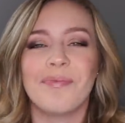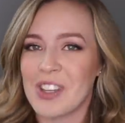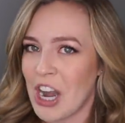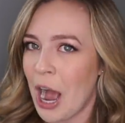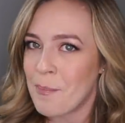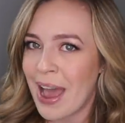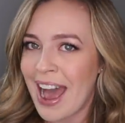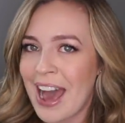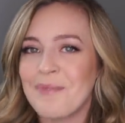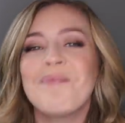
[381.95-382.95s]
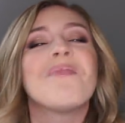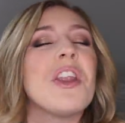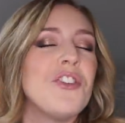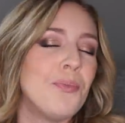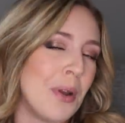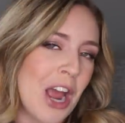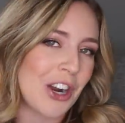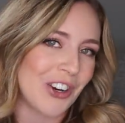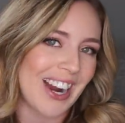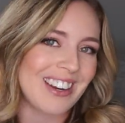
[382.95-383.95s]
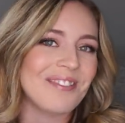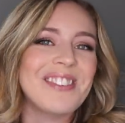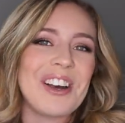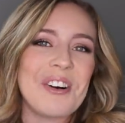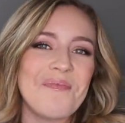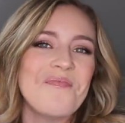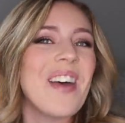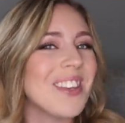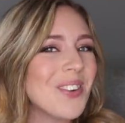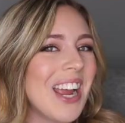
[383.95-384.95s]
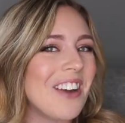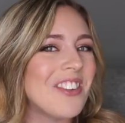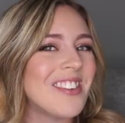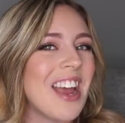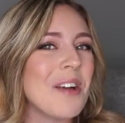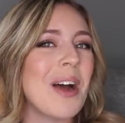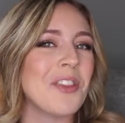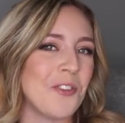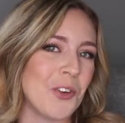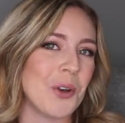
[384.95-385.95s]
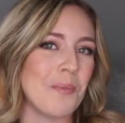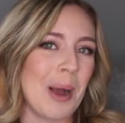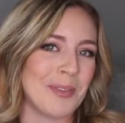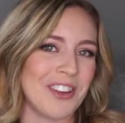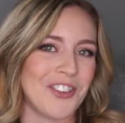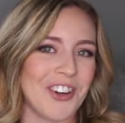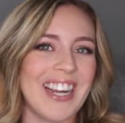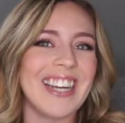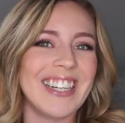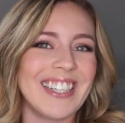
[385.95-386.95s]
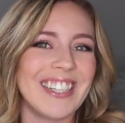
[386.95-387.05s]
not bad, but not great. So that's what I have to say about the food at Pop Century.